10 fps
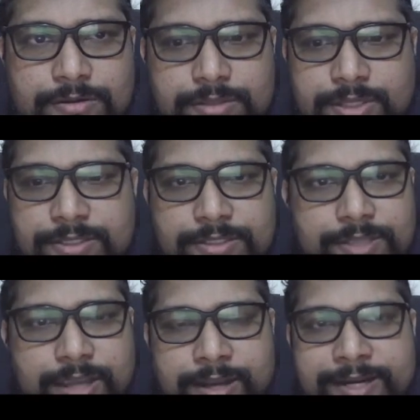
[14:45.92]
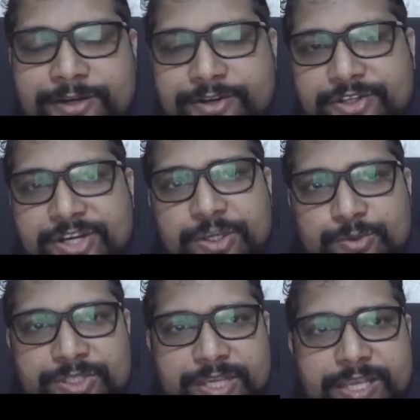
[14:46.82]
There's an interesting
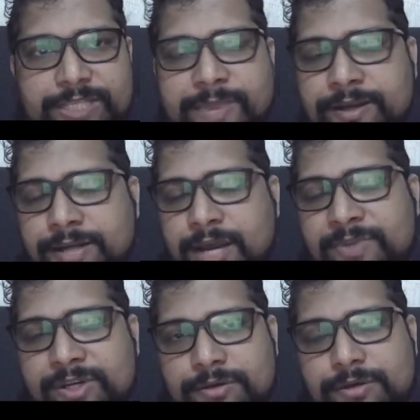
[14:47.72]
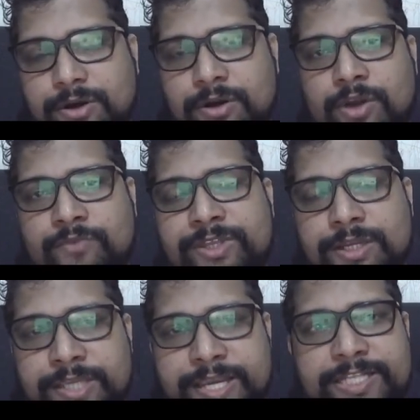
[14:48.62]
use case by Graminer along with
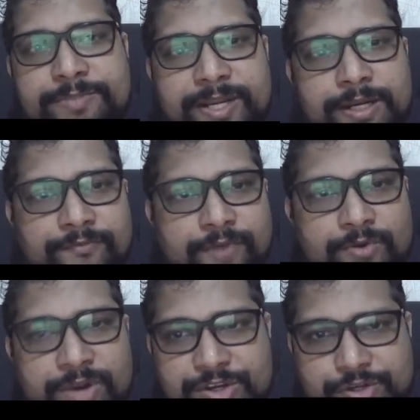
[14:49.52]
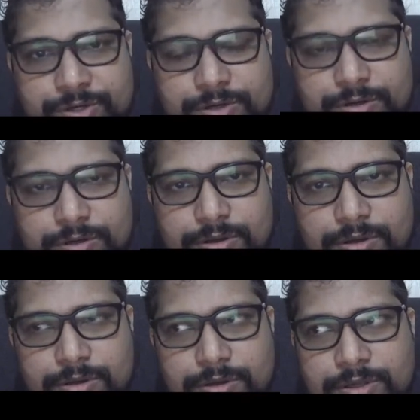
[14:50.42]
the Gates Melinda Foundation.
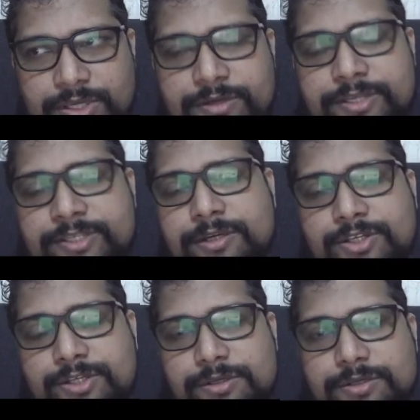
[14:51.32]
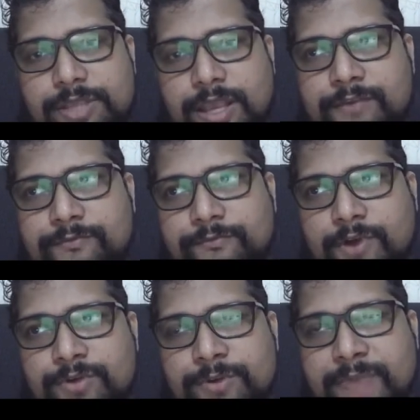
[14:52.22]
Here, researchers have
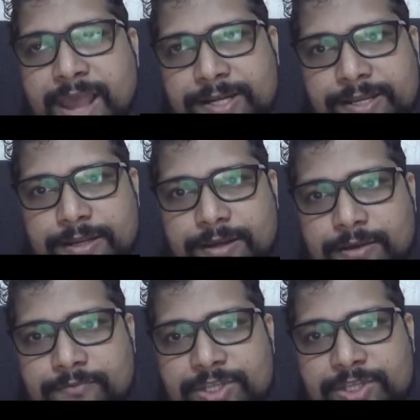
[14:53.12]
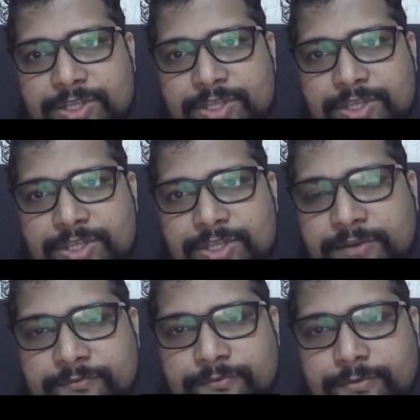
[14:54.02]
found a bacteria which,
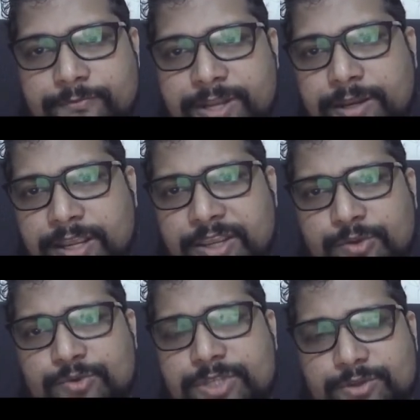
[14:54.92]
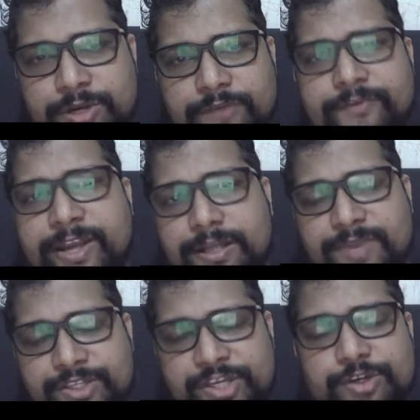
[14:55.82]
when they use it to infect a
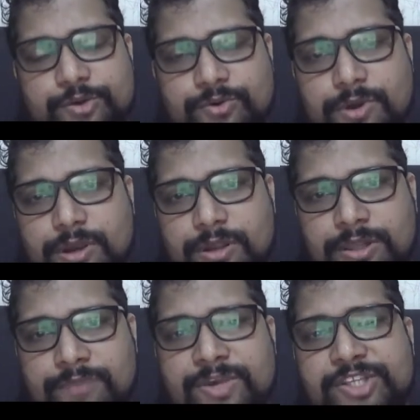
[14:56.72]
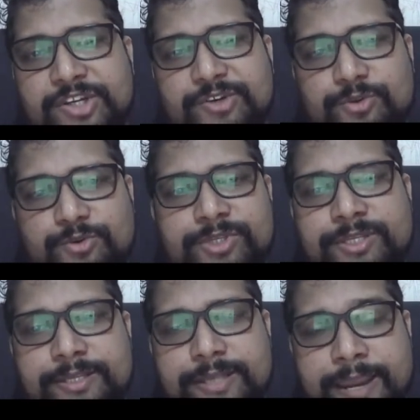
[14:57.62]
mosquito, the mosquito
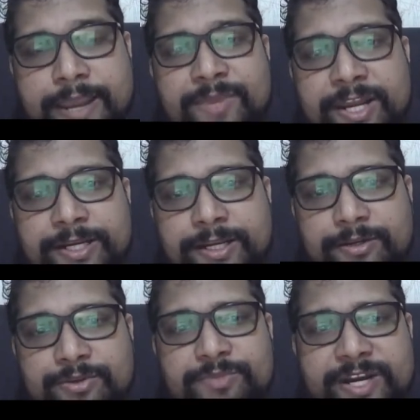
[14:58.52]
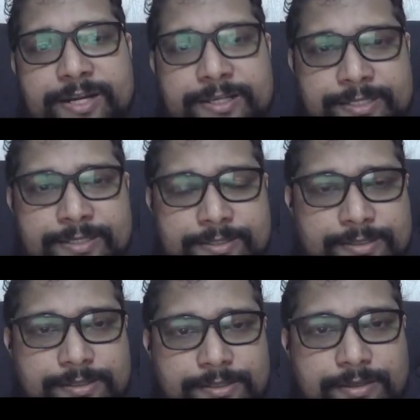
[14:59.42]
loses its ability to spread
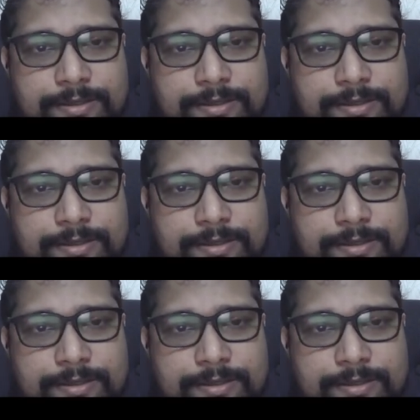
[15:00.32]
diseases.